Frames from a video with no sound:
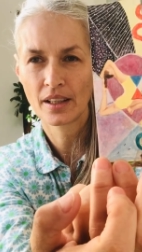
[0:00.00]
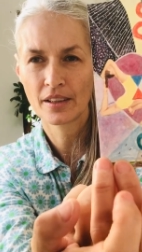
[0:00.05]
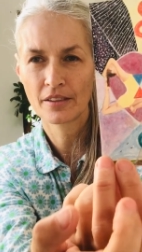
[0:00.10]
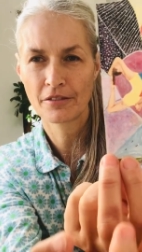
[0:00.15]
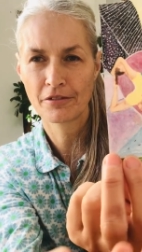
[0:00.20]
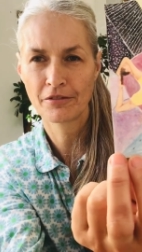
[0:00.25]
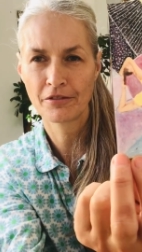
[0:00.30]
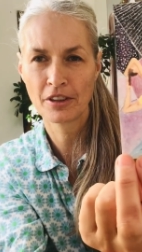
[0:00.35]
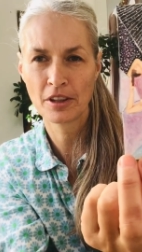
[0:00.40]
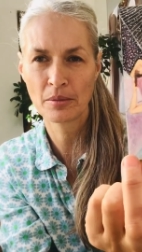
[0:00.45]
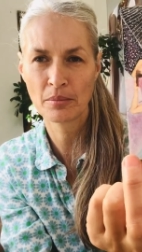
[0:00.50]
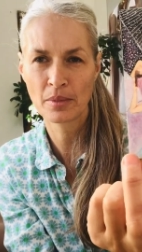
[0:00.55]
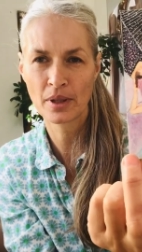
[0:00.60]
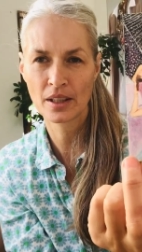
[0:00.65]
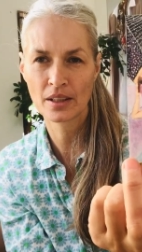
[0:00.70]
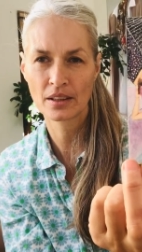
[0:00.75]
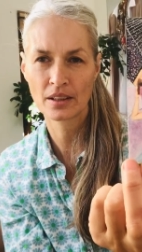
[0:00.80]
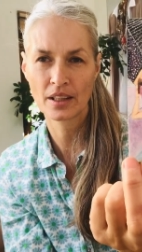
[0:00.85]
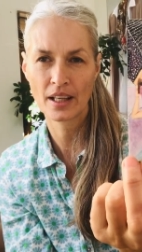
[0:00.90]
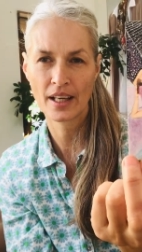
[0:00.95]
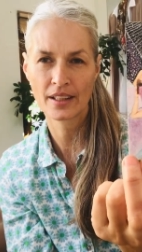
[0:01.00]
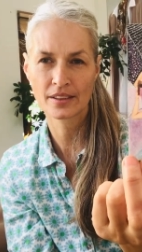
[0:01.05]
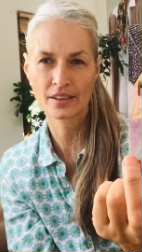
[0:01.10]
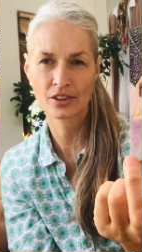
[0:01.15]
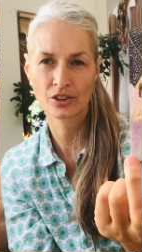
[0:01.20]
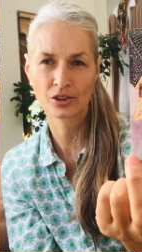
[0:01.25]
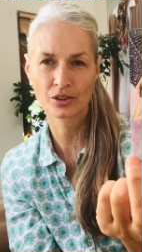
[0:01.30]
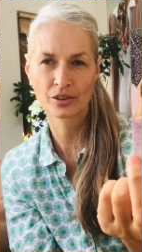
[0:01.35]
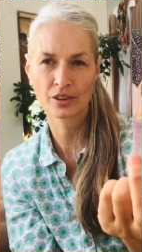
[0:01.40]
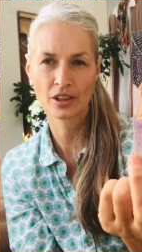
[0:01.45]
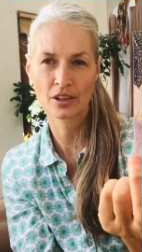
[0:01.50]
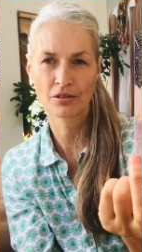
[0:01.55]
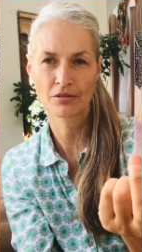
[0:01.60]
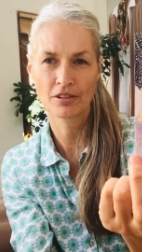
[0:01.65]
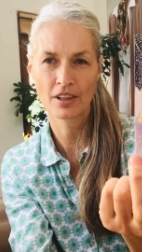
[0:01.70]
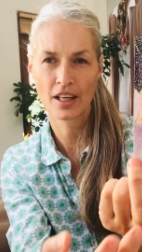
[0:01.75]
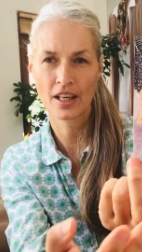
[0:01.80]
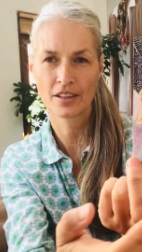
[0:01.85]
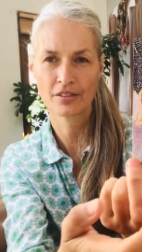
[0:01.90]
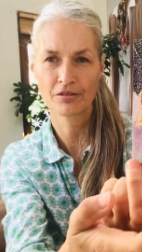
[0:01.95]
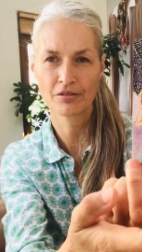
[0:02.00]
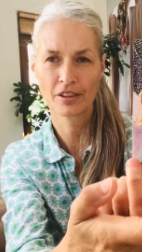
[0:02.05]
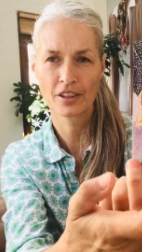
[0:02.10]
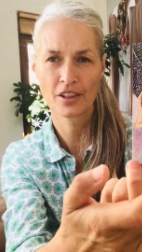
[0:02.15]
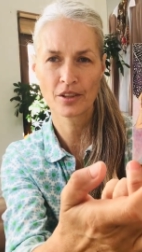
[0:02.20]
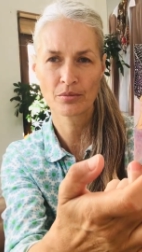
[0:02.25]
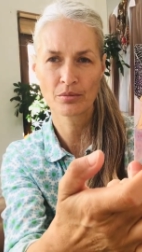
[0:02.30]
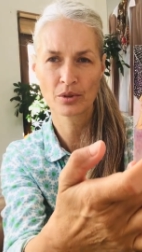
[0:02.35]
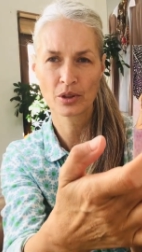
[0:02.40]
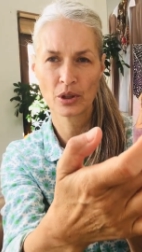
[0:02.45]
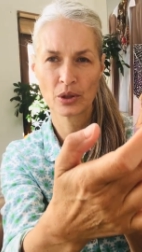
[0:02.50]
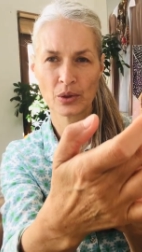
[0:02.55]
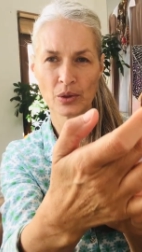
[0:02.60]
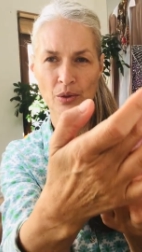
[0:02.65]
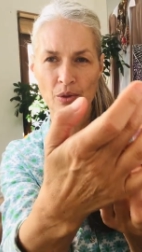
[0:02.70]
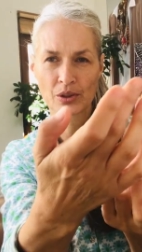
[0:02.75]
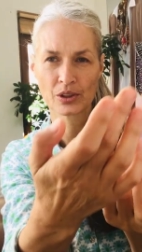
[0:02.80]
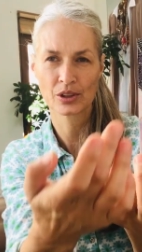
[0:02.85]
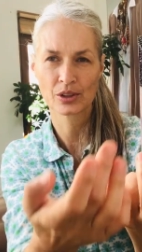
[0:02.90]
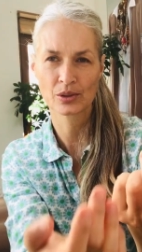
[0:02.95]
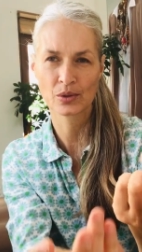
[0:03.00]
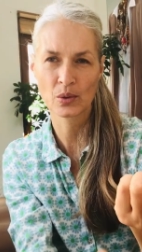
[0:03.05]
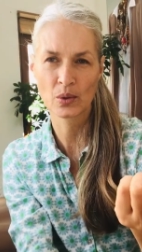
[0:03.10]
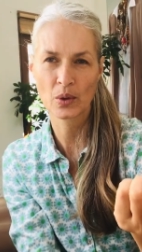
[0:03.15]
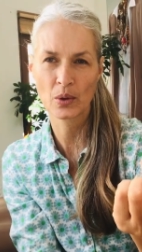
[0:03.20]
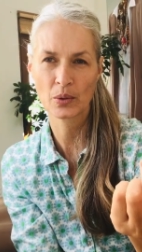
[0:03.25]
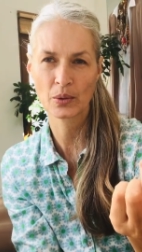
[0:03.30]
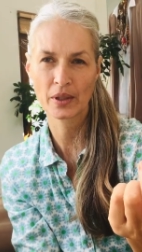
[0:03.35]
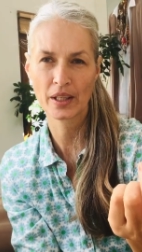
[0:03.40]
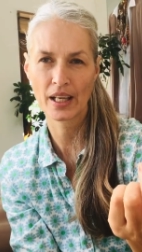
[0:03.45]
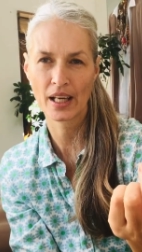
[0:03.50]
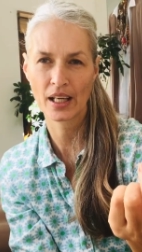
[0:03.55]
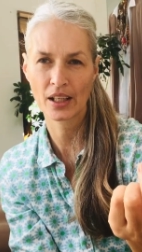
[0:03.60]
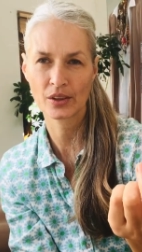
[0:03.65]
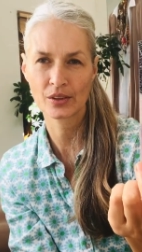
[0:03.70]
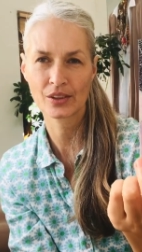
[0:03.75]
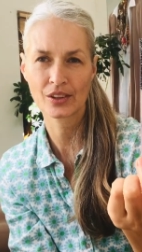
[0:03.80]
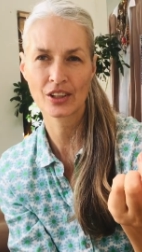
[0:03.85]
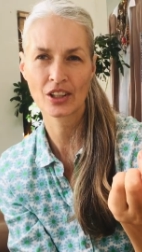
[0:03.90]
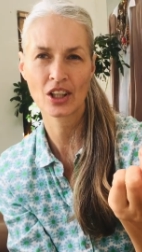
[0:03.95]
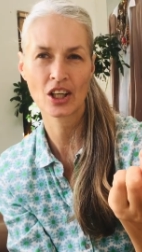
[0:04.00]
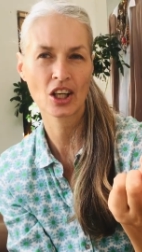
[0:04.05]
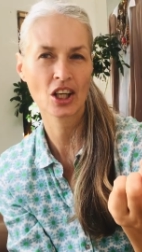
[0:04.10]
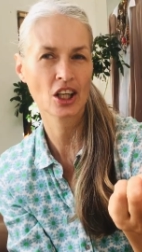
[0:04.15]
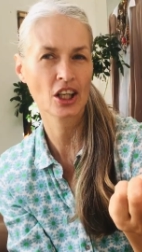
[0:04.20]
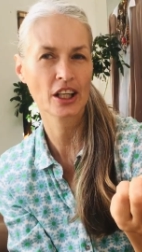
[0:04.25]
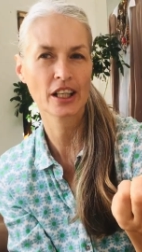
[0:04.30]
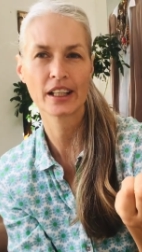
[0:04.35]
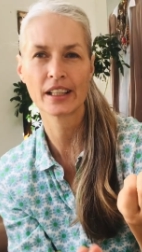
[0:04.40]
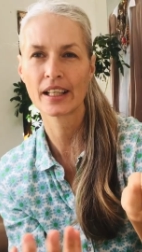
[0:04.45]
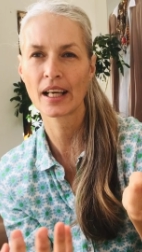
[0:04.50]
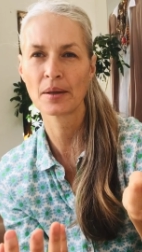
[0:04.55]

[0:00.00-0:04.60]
and female at the tree of life where the rose is growing out, the heart.